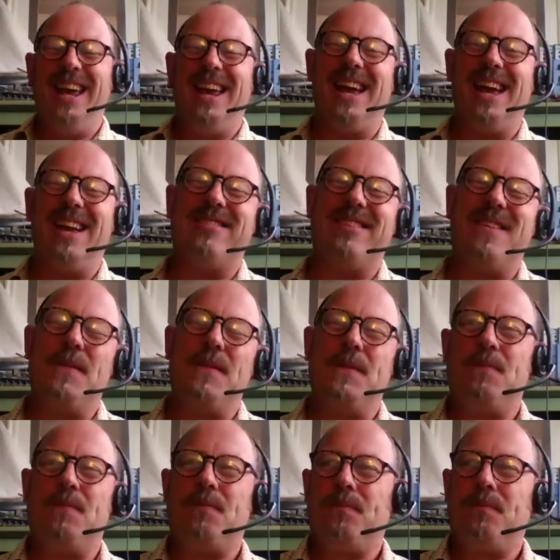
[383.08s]
yeah, so,
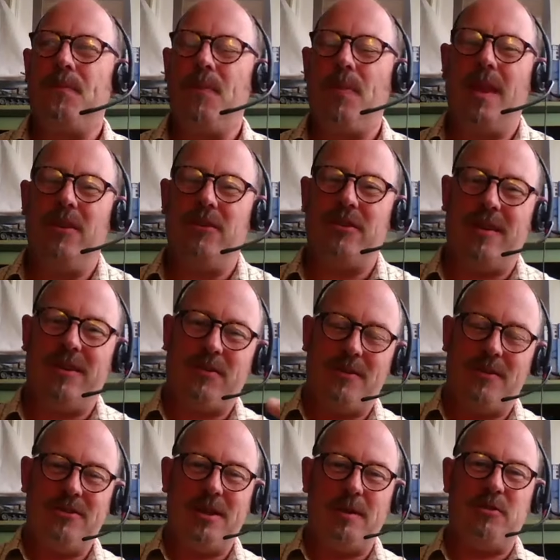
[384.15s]
so, so
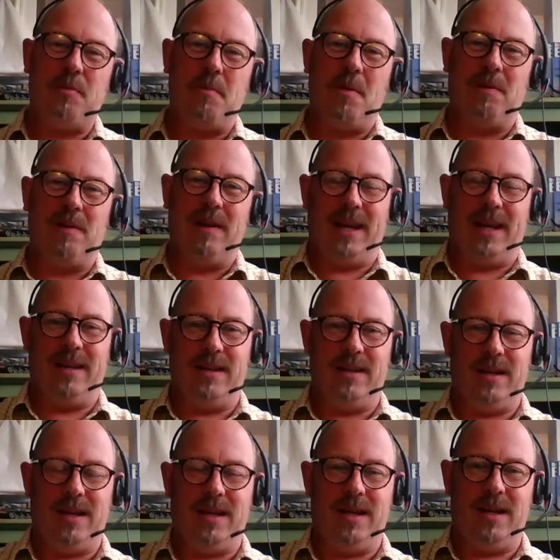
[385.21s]
in terms of modelling,
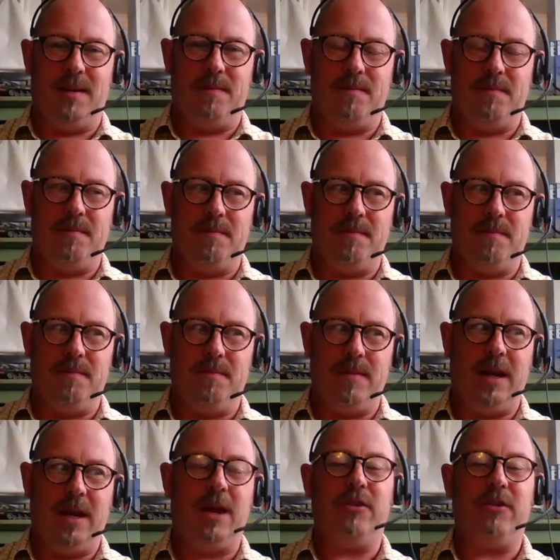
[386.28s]
um,
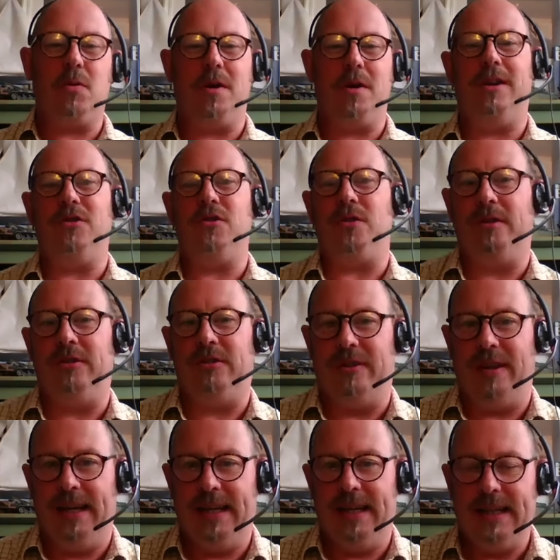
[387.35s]
it is quite
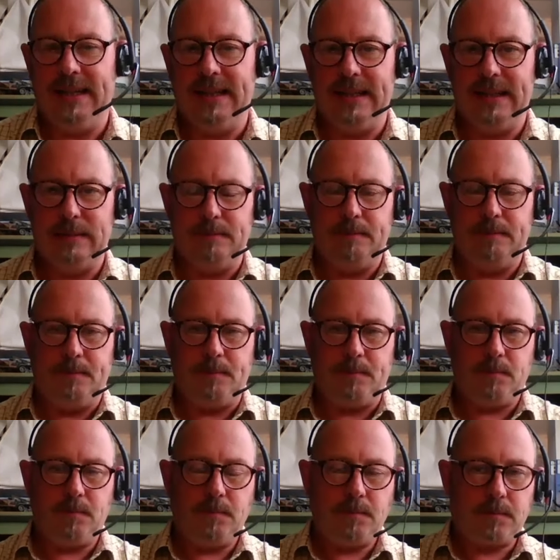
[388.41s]
interesting um,
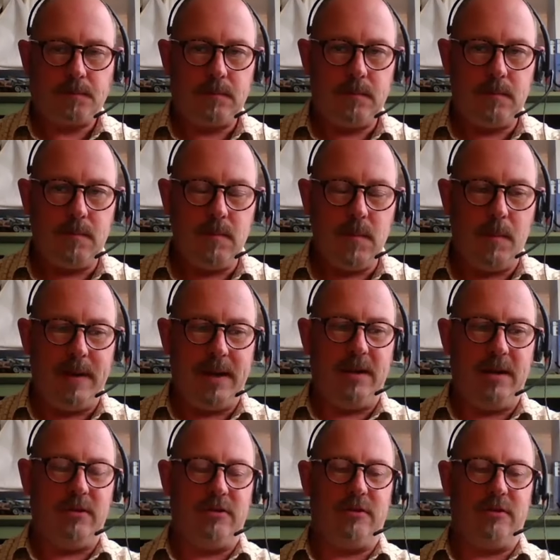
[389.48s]

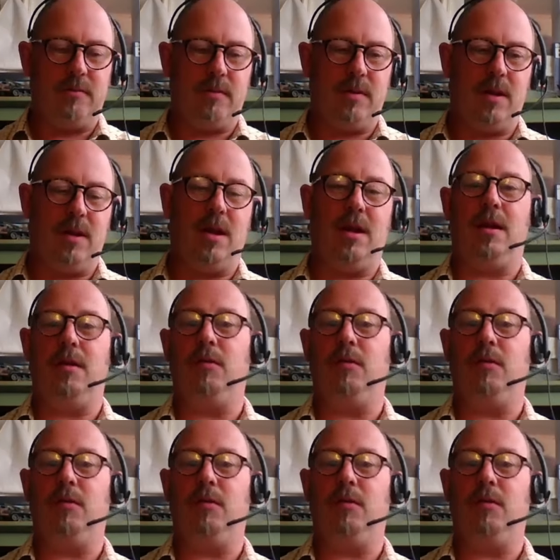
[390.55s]
because, and